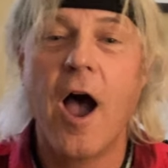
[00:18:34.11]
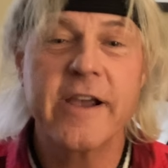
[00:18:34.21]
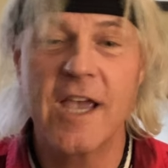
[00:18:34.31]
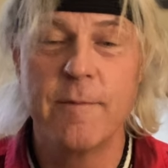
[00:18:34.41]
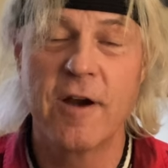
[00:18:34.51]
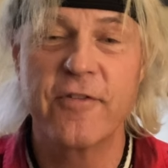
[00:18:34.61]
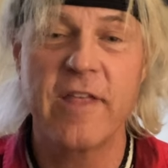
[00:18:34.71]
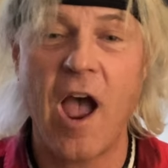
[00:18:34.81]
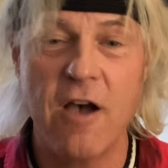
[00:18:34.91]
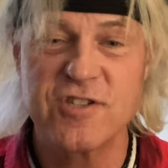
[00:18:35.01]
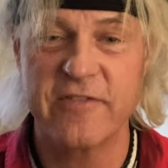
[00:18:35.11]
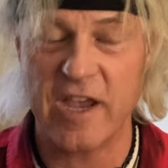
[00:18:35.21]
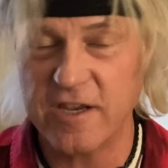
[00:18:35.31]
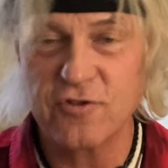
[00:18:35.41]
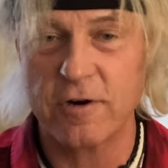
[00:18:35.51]
I came here for the house
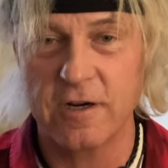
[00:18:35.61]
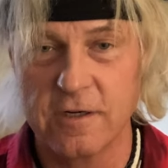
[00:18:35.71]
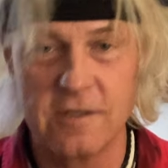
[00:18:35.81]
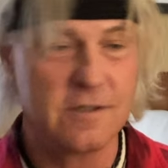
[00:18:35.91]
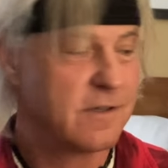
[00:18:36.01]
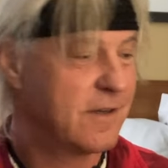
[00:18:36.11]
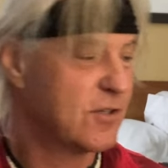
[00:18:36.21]
of Israel.